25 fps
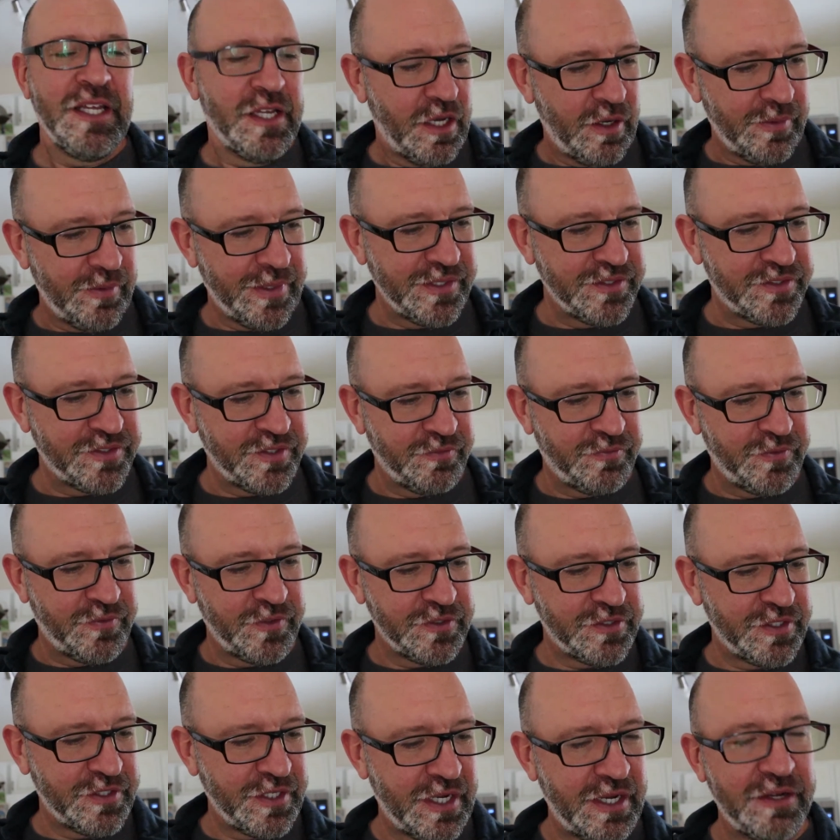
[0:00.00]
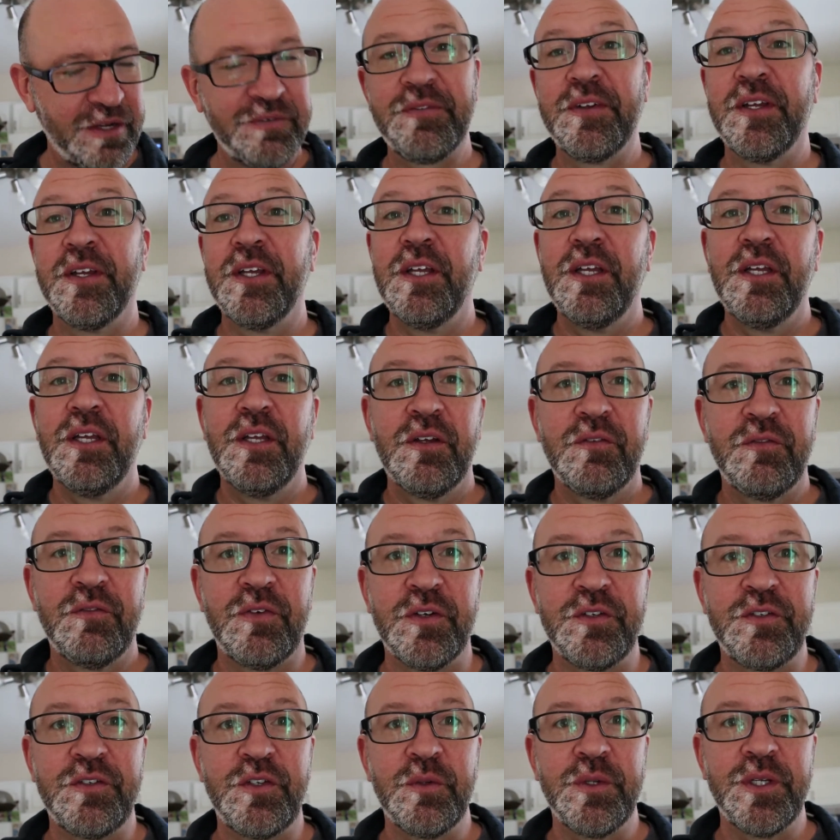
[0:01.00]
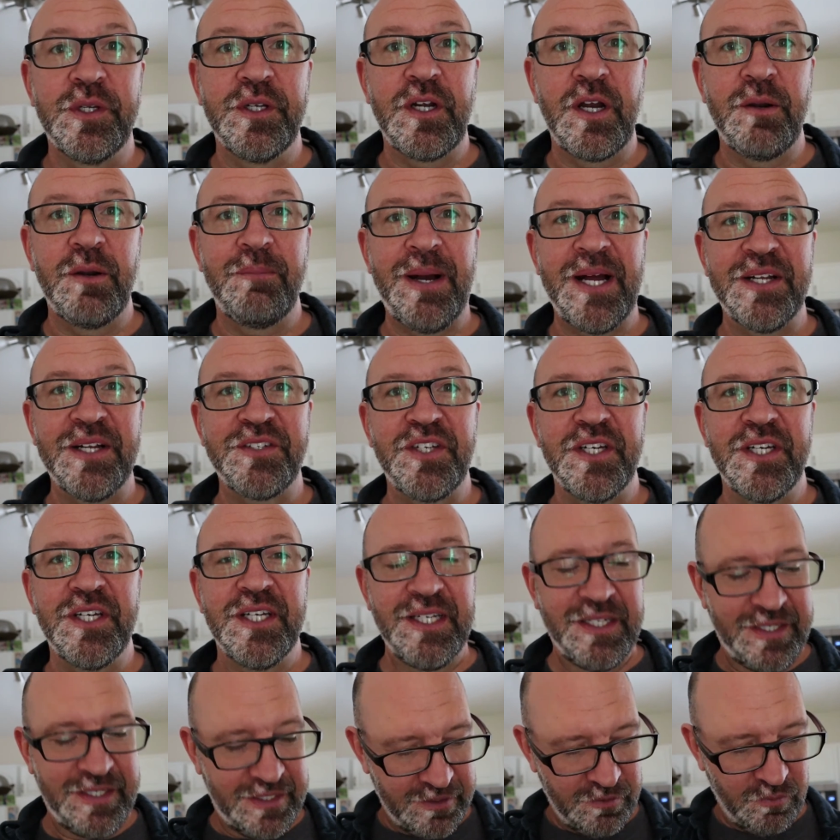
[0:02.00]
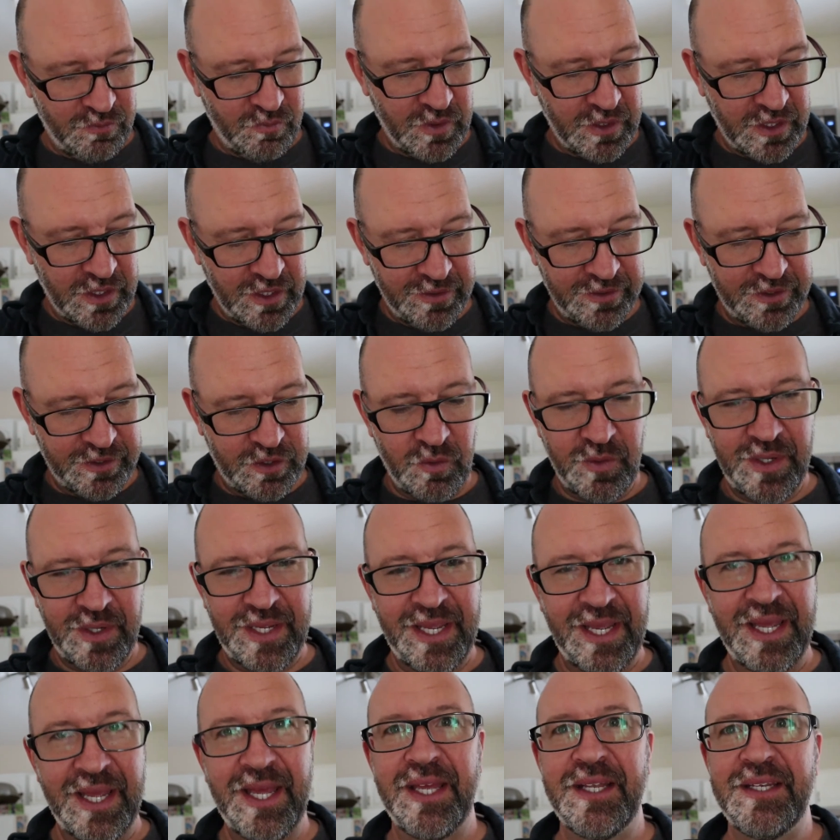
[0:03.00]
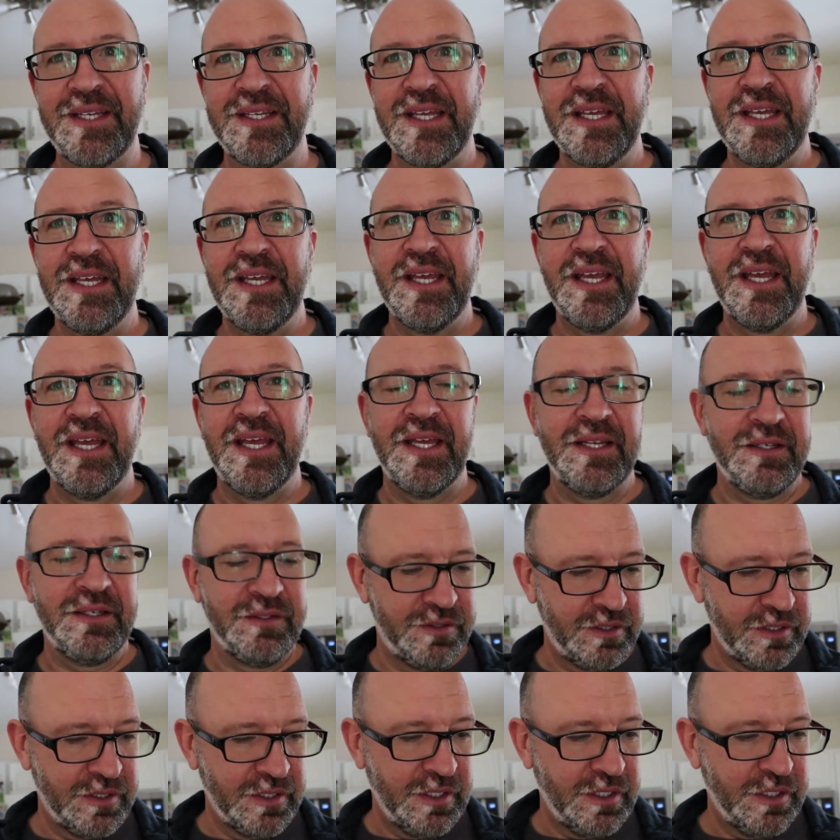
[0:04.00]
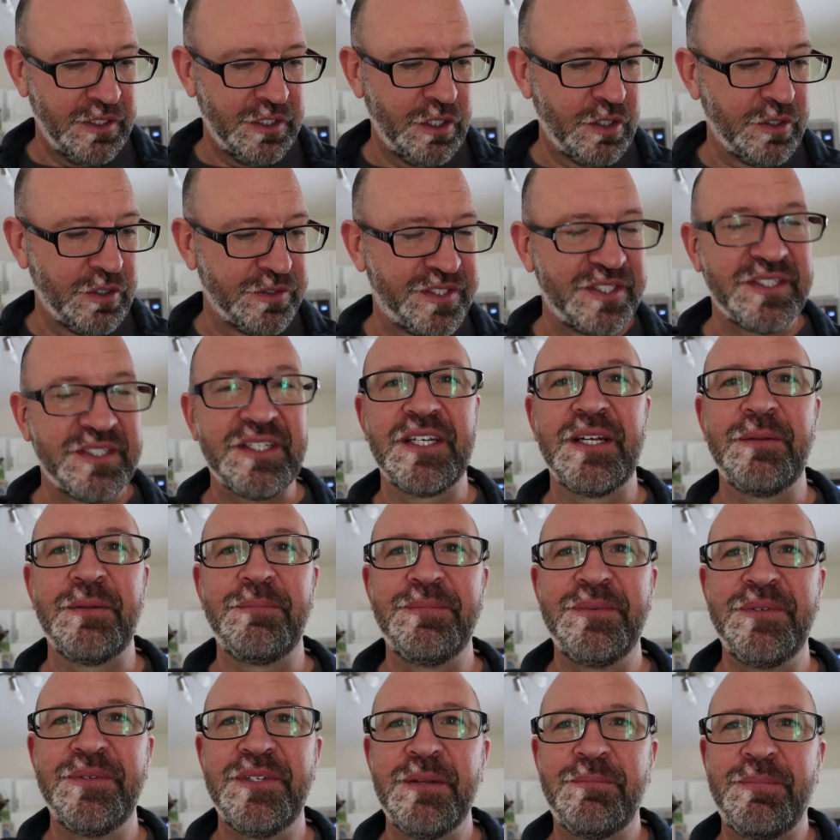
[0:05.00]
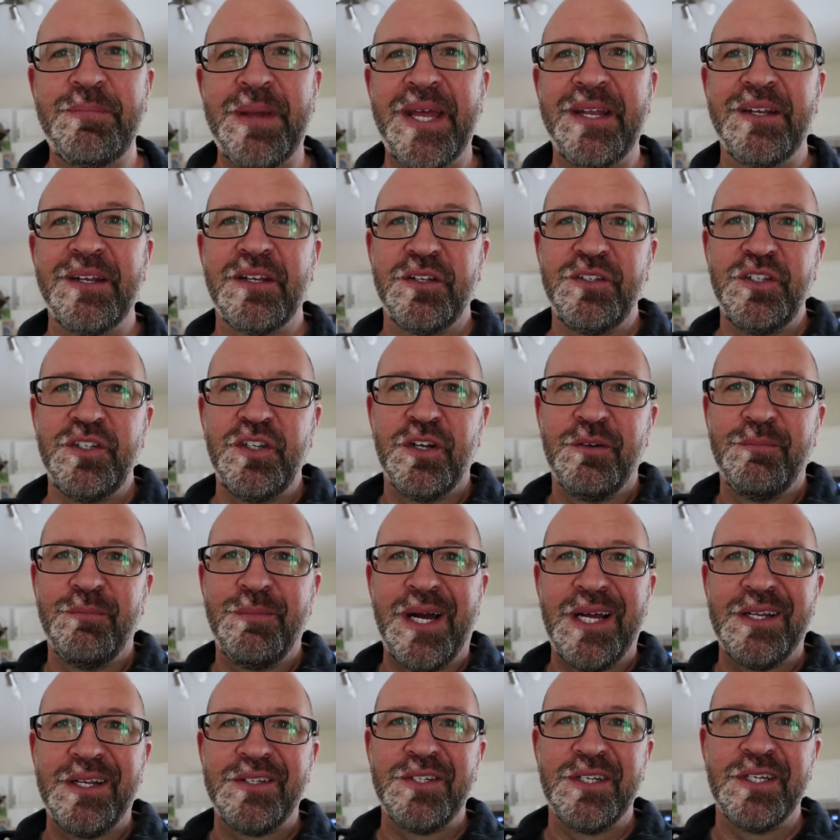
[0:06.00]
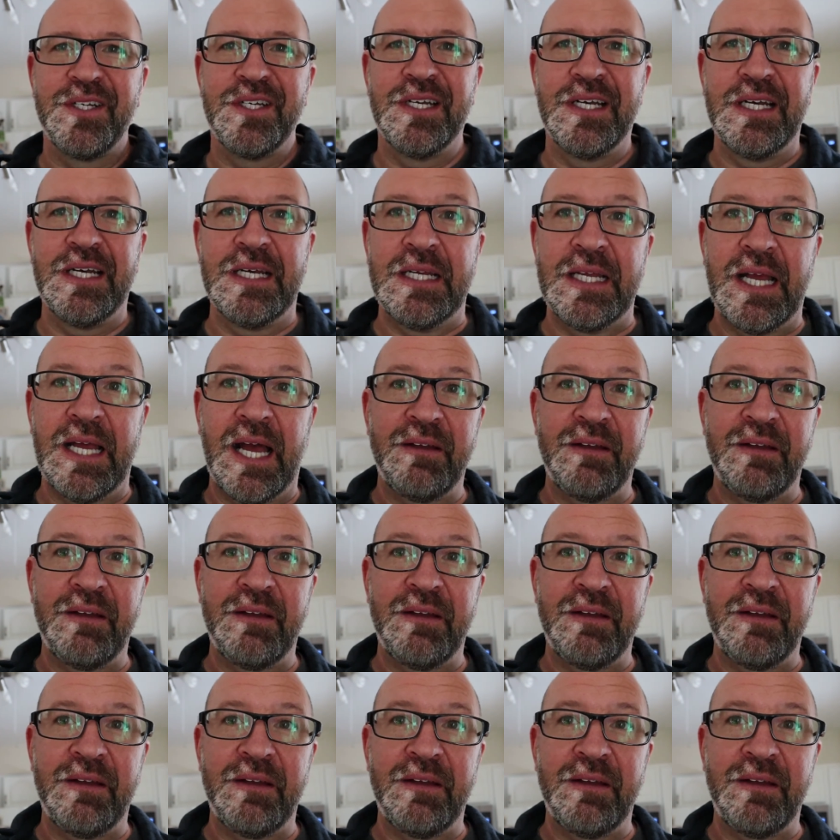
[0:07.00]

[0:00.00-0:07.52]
Okay, so first off, for doing our matcha, we're gonna go ahead and, it's just gonna depend on your matcha.